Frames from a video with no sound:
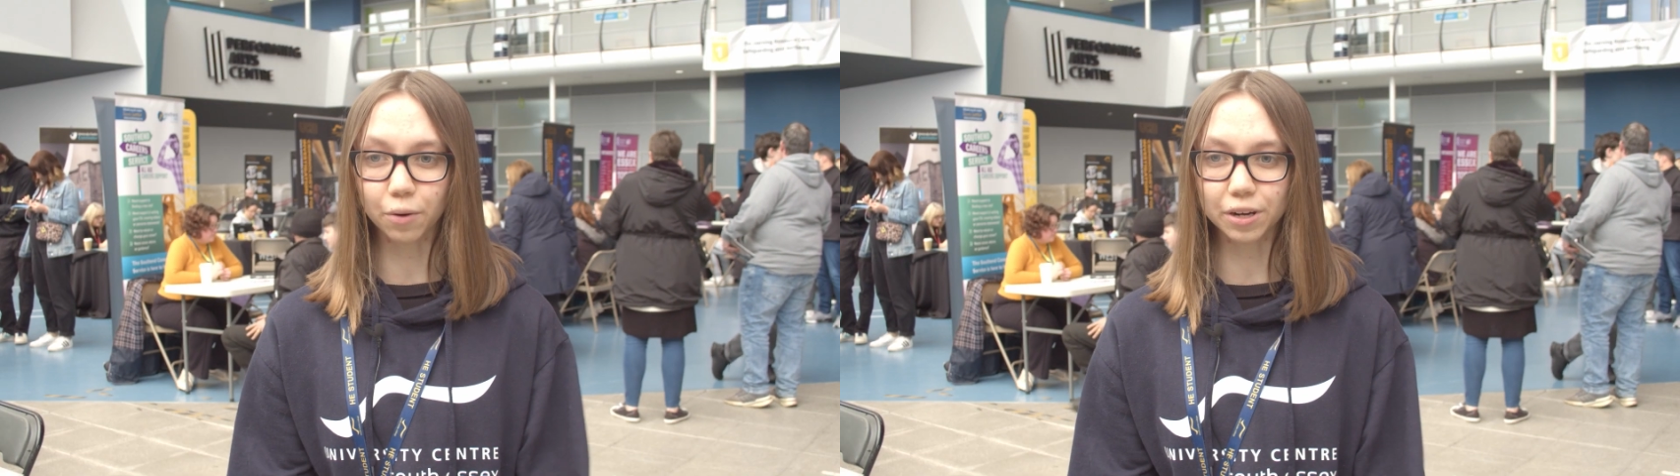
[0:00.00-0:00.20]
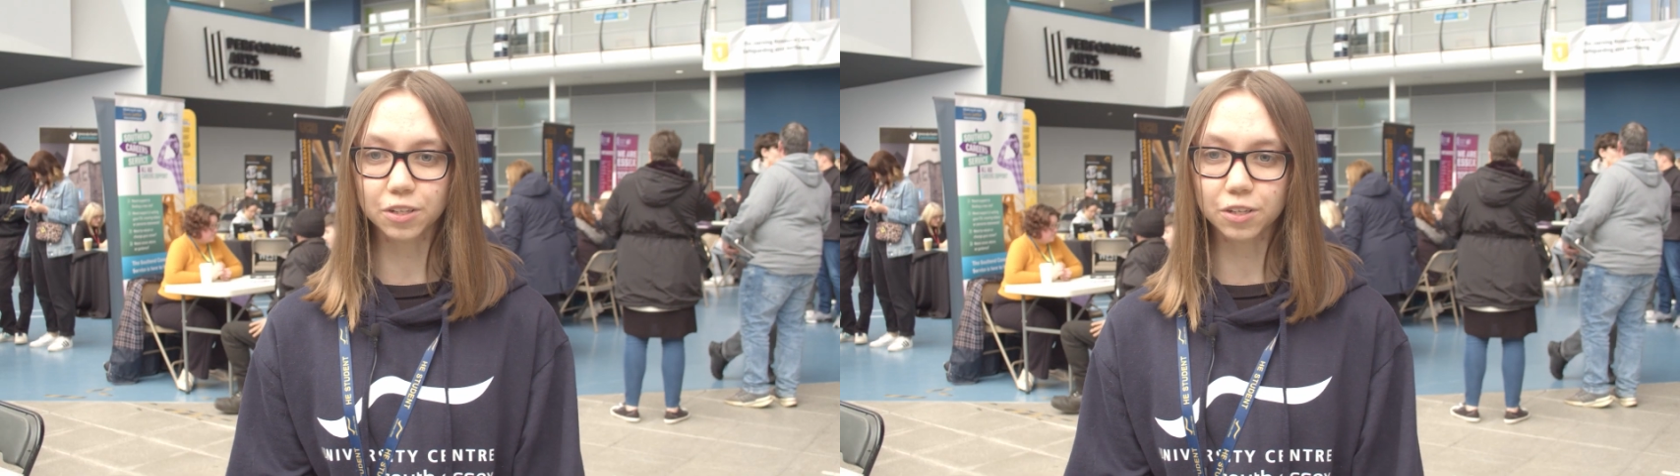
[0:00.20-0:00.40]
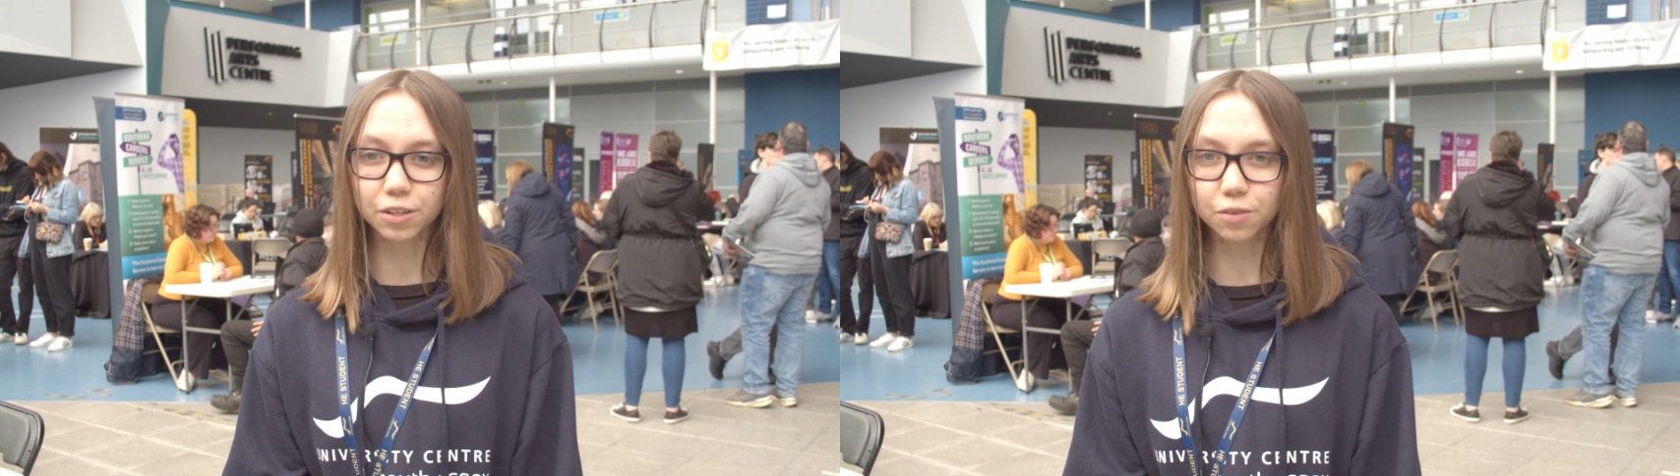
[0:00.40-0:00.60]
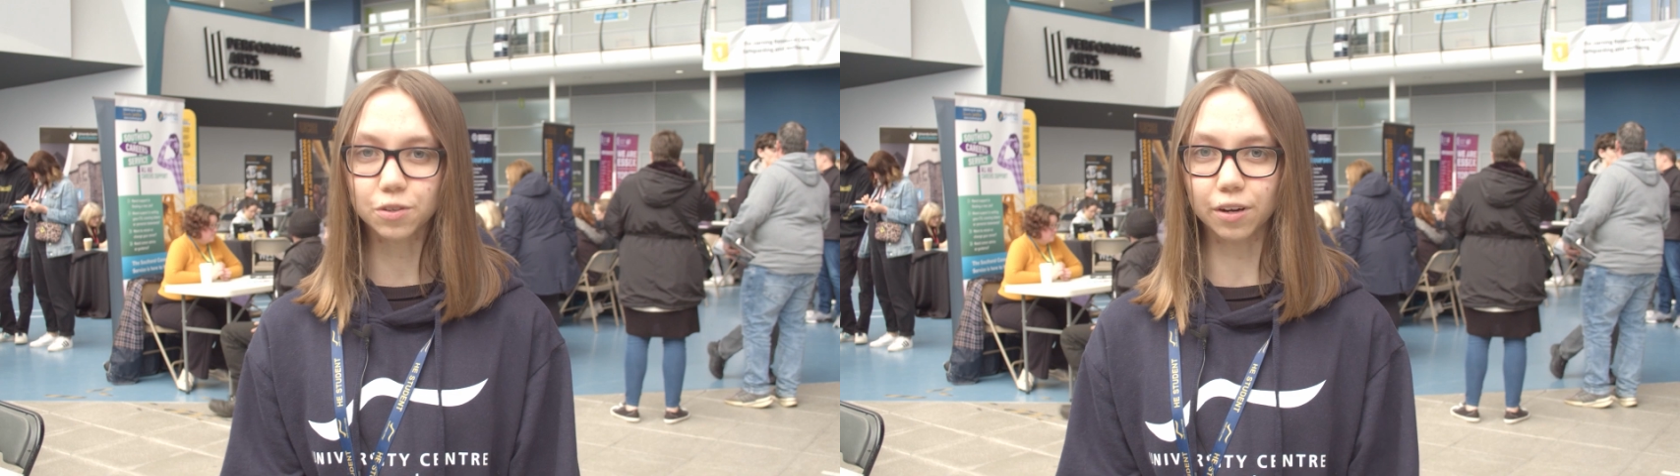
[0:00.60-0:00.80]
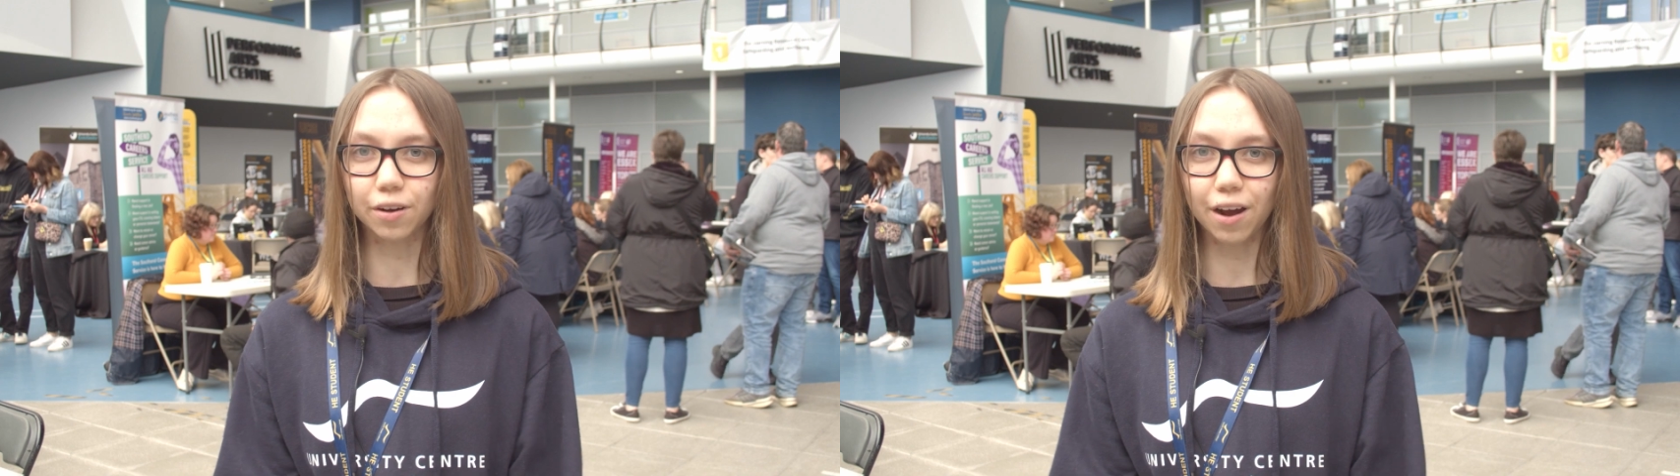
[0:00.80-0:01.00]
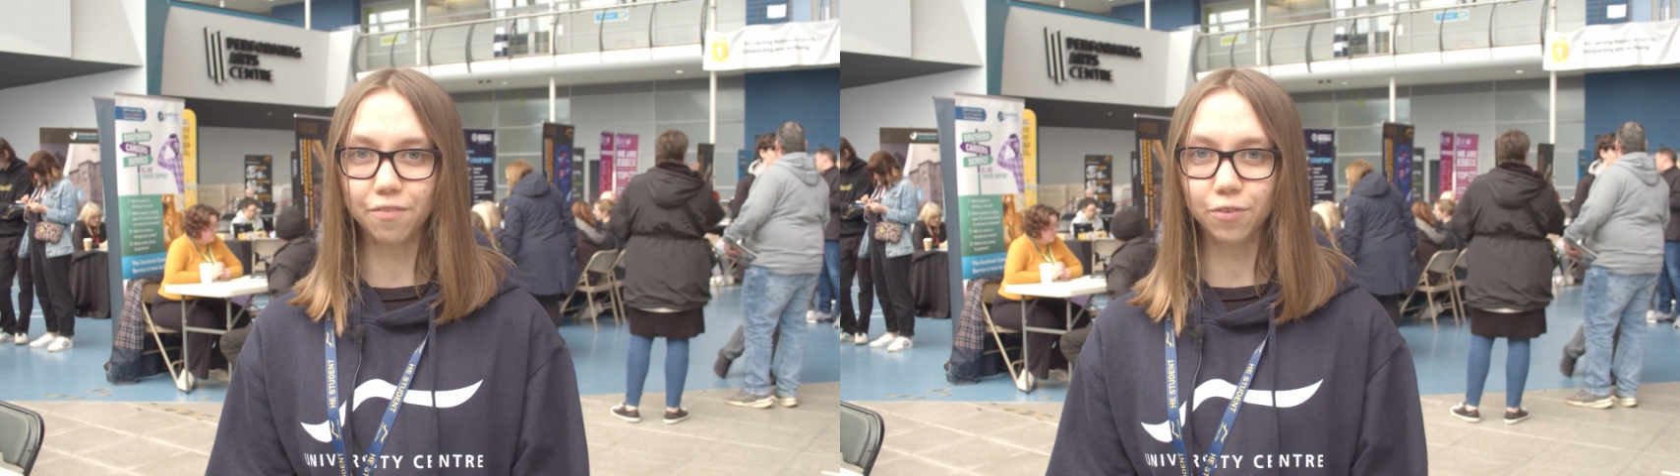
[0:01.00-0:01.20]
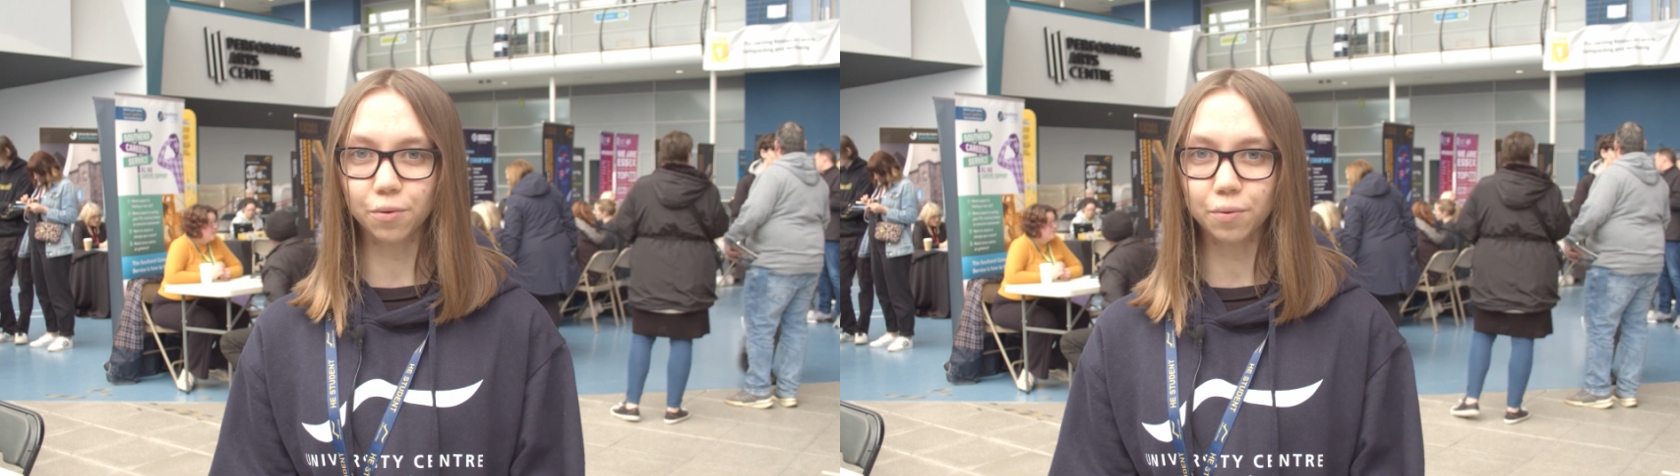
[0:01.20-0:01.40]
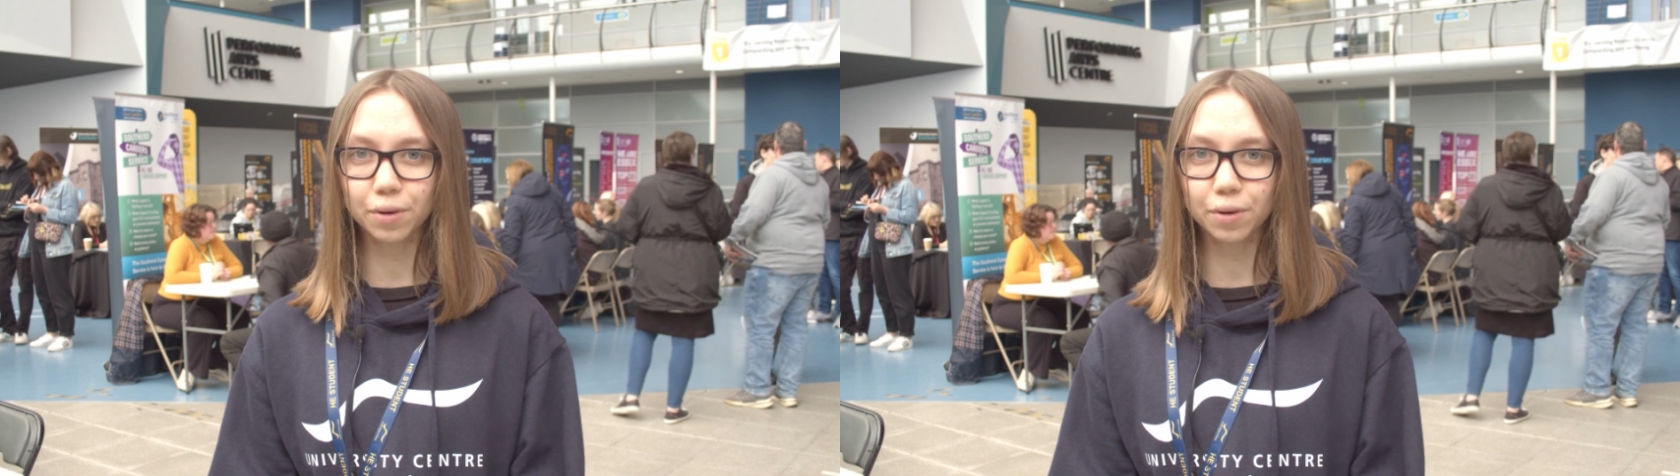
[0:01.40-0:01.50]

wanted to do, so I thought